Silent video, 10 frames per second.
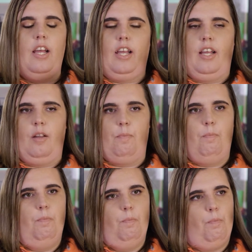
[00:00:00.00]

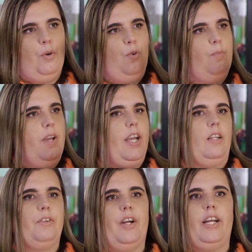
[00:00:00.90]
and boom,
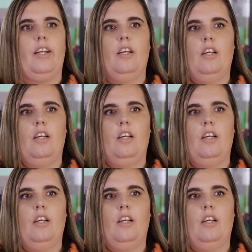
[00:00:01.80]
eighth grade.